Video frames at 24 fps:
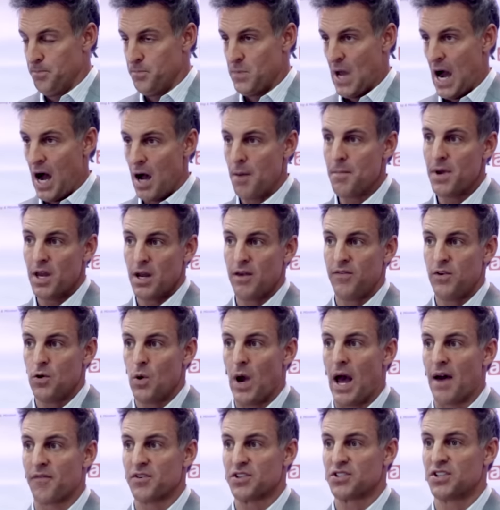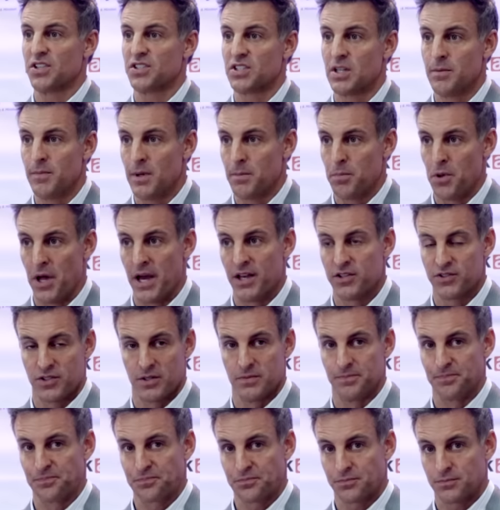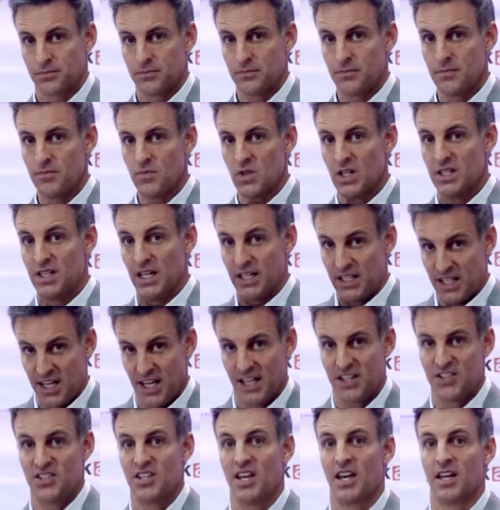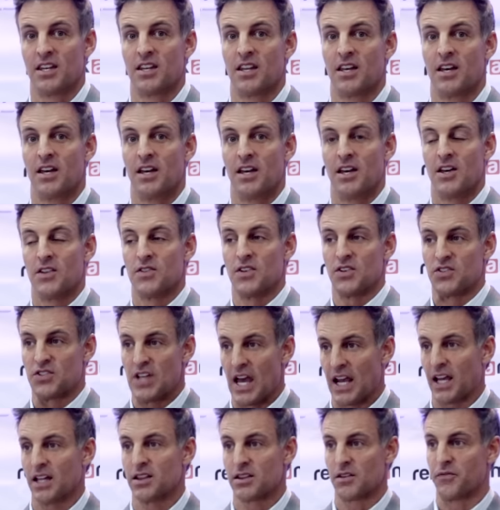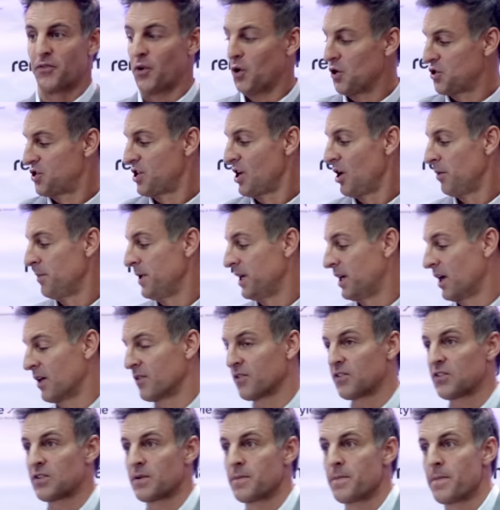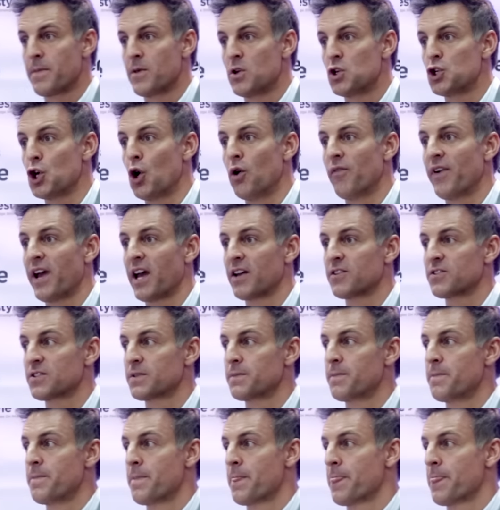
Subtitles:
How many of you have a system in place that kicks in the second the first sale begins? Show of hands.